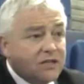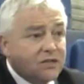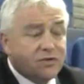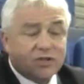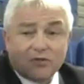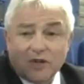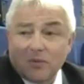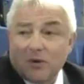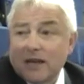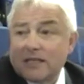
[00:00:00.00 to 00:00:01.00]
to restrict
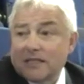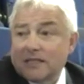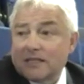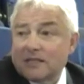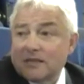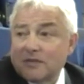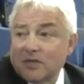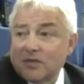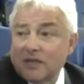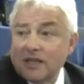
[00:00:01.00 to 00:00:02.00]
practice
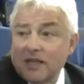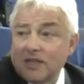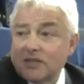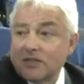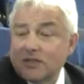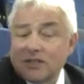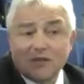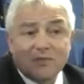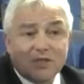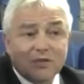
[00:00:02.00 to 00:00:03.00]
between nations
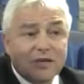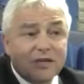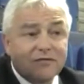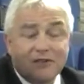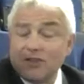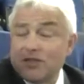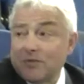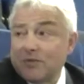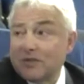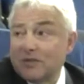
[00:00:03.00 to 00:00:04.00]
and between
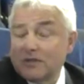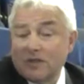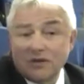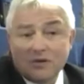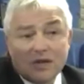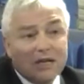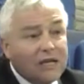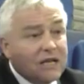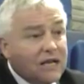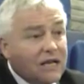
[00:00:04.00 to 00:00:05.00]
friendships, you know.
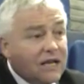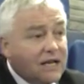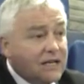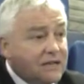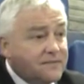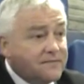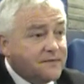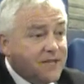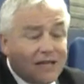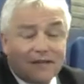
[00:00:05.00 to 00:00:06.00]

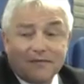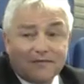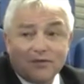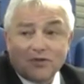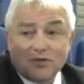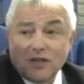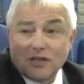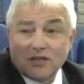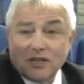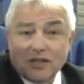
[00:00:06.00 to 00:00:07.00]
Yeah,
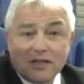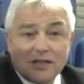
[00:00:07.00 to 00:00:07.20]
frustration, I think